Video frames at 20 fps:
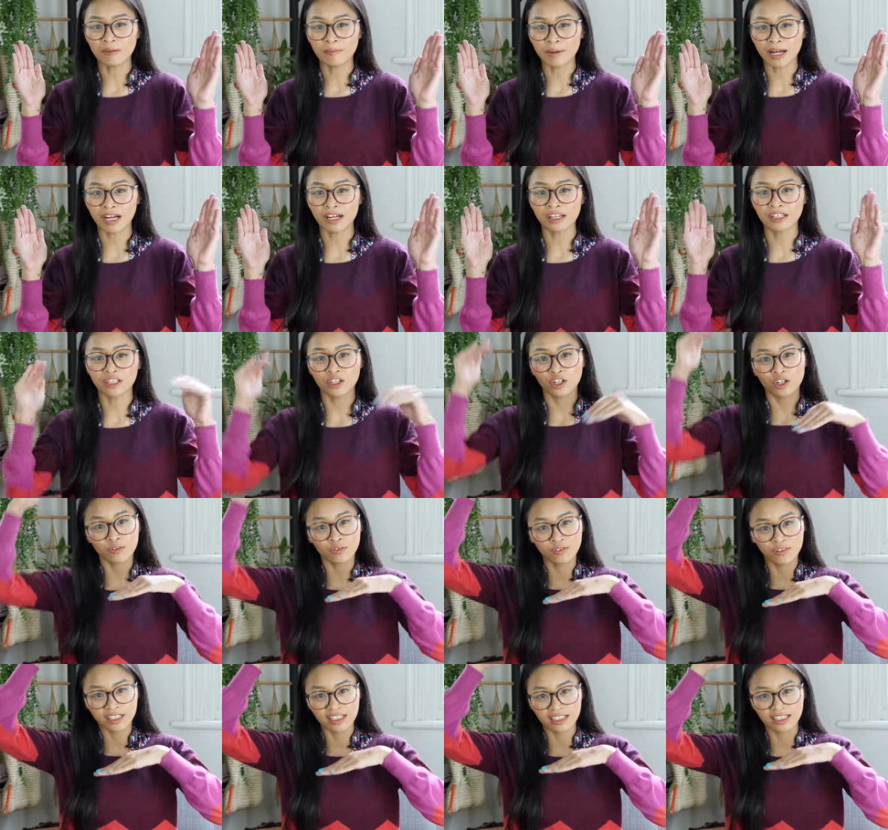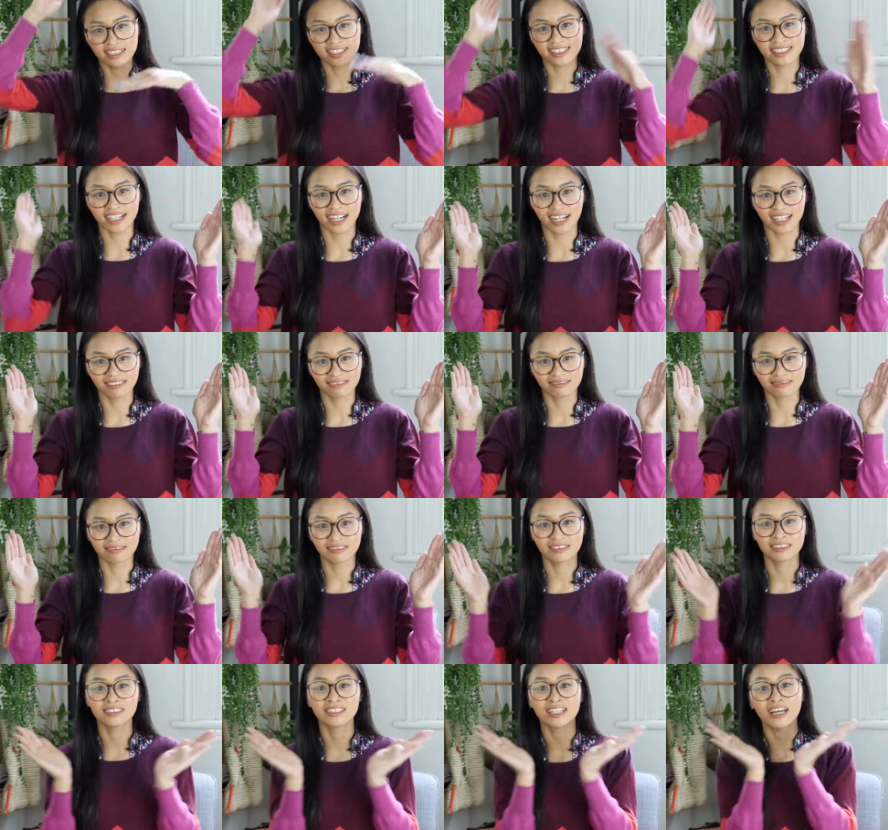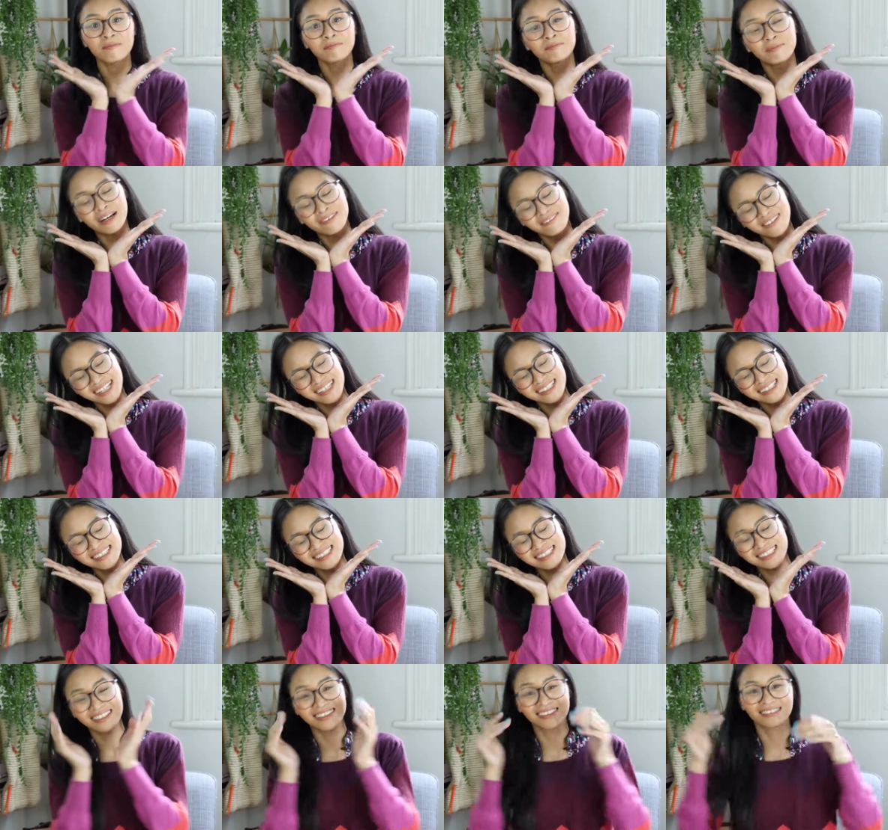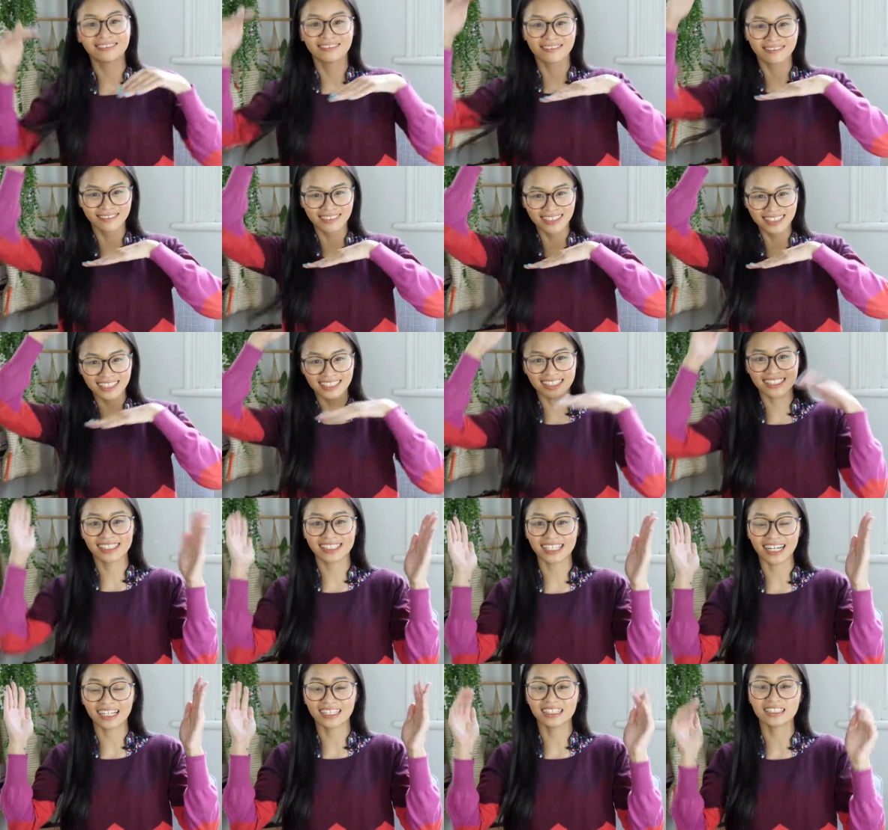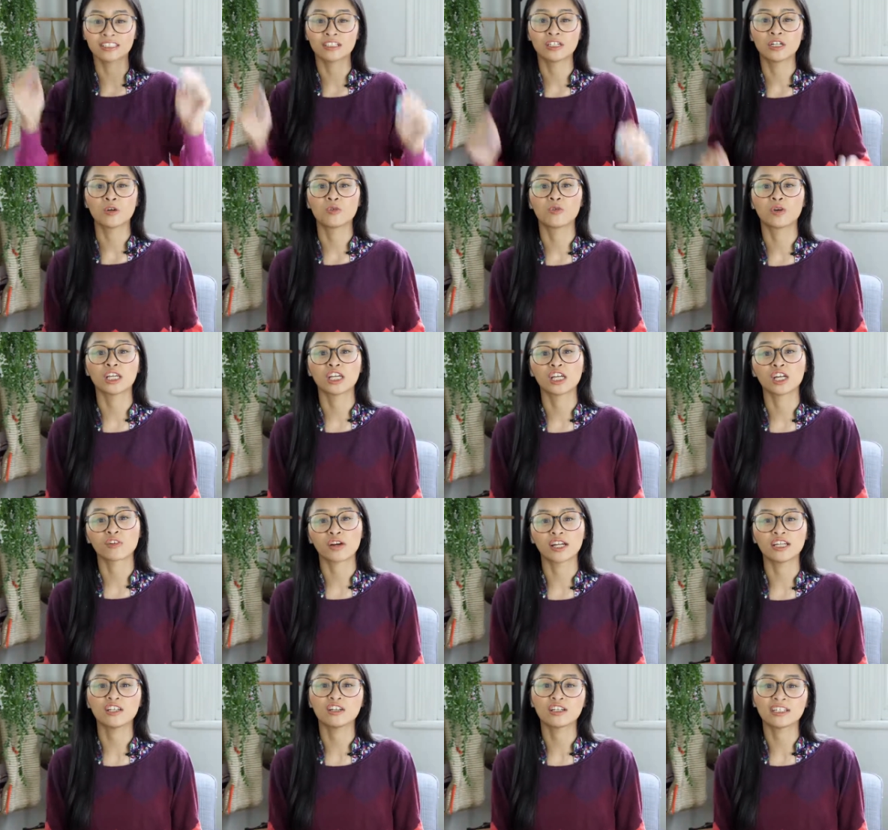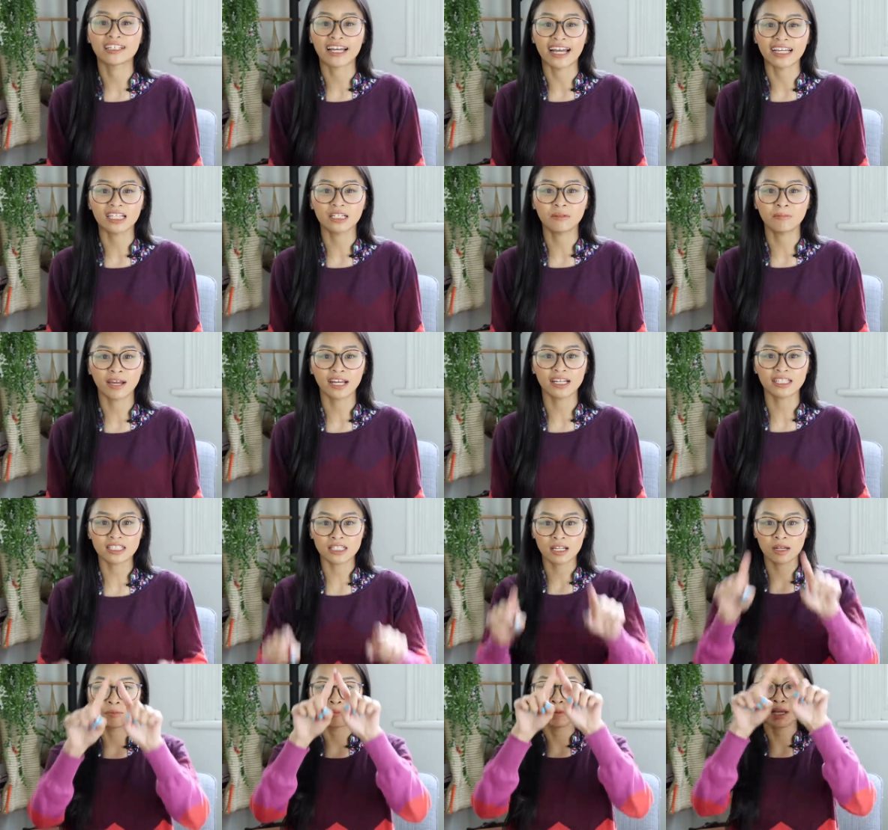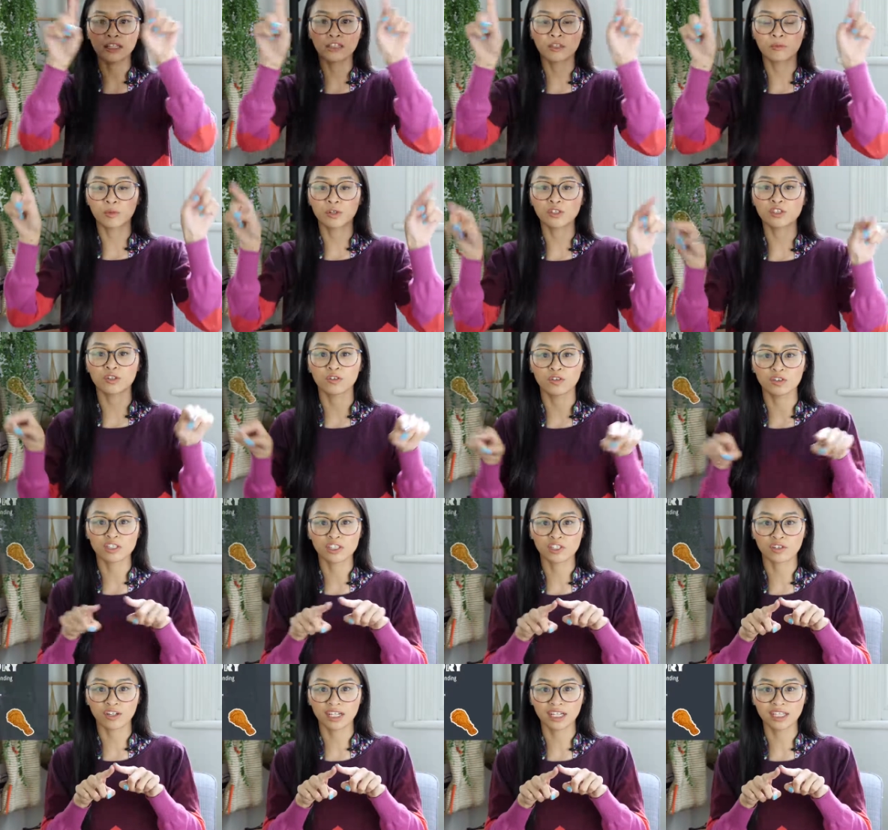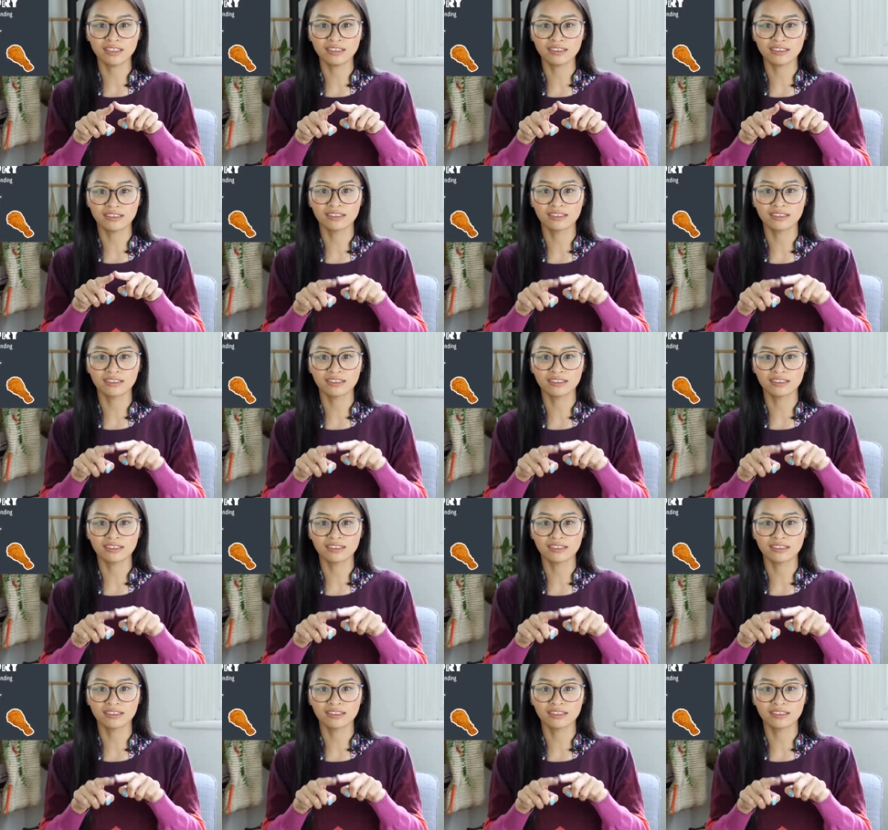about your real estate. Not my face, real estate. When you're creating your landing page, make the most of your screen,